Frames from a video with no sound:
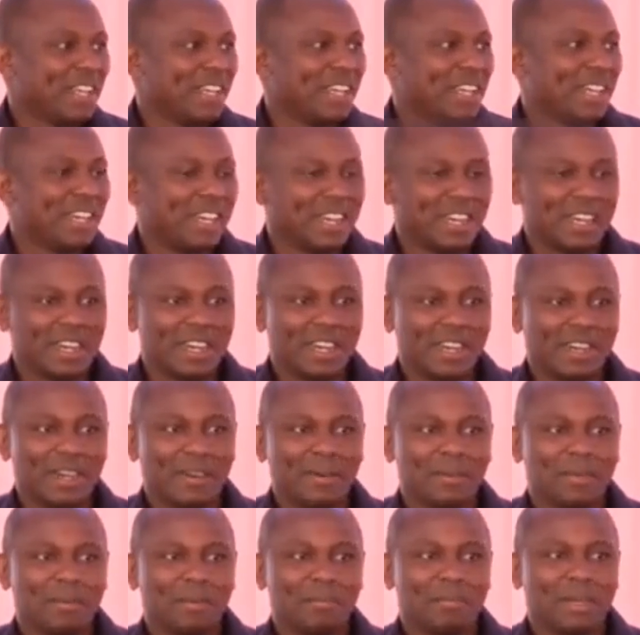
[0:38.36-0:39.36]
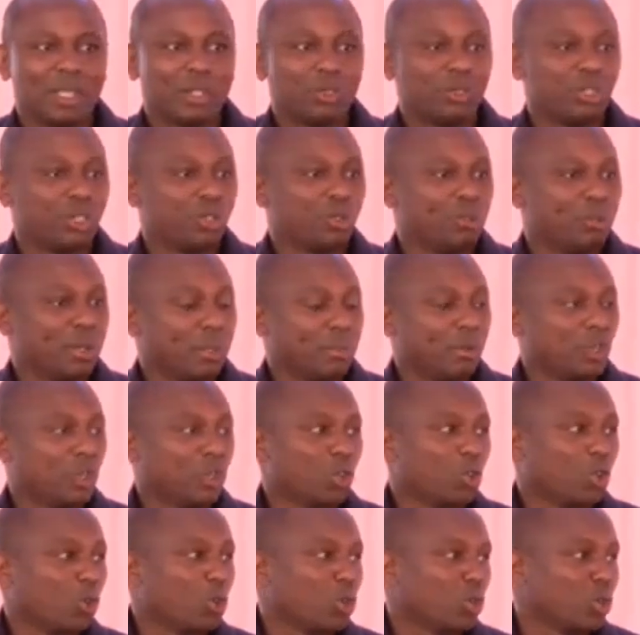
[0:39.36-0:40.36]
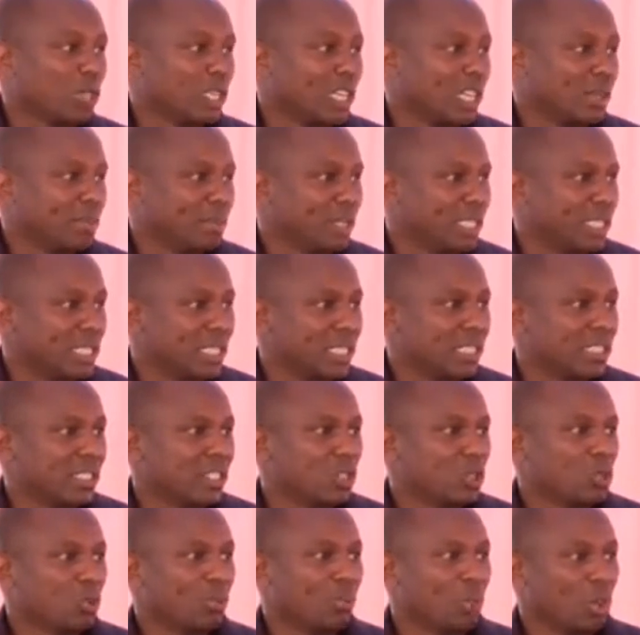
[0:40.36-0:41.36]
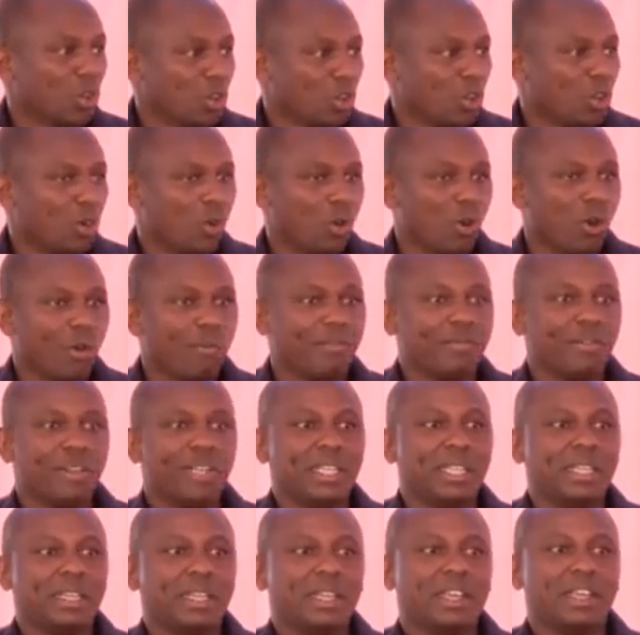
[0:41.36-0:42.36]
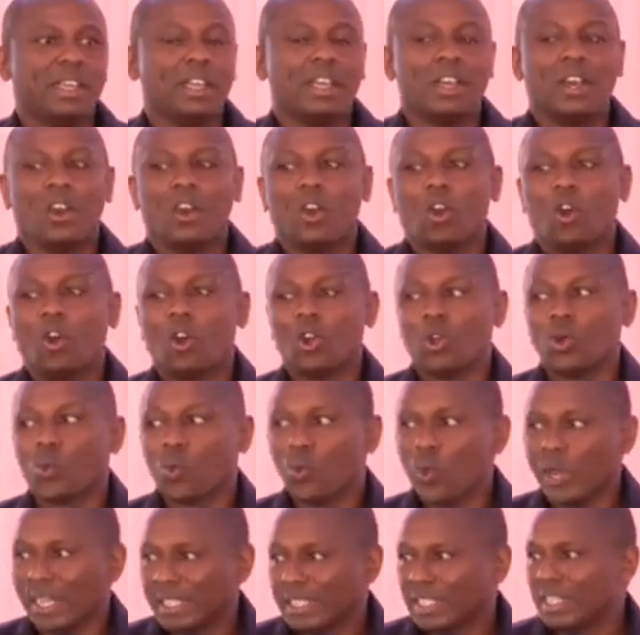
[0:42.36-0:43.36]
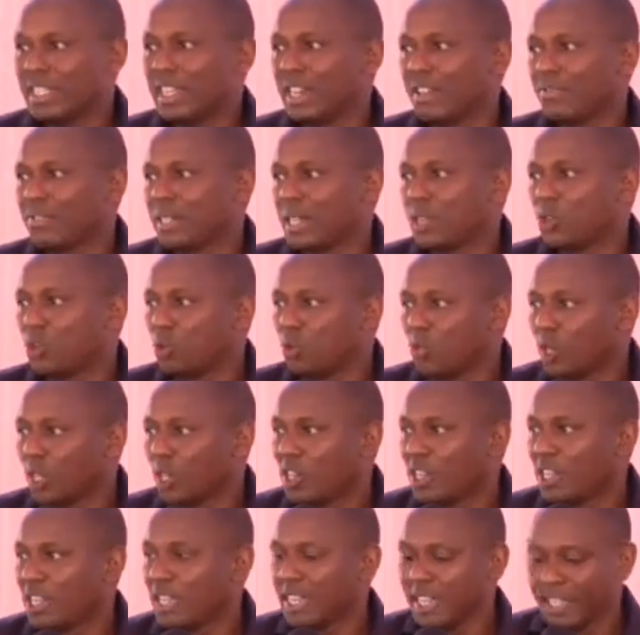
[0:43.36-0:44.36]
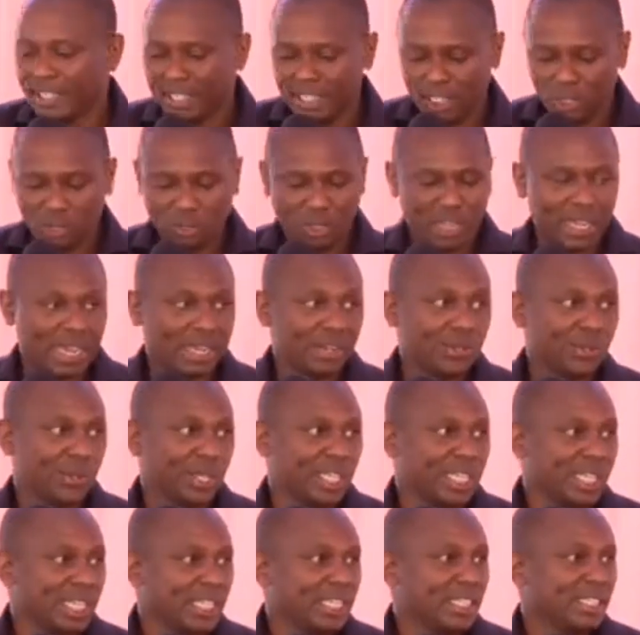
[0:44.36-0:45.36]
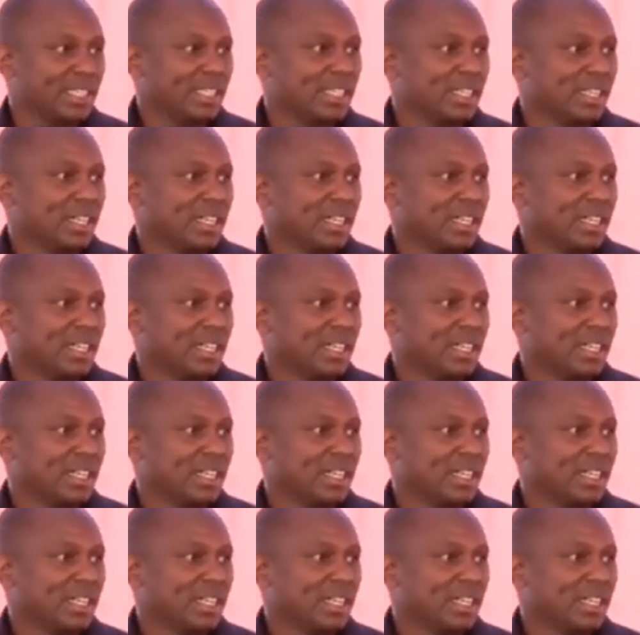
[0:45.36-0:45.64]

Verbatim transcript: Uh, but we should be able to conclude that business tomorrow. Hopefully, on Wednesday afternoon, we get into third reading.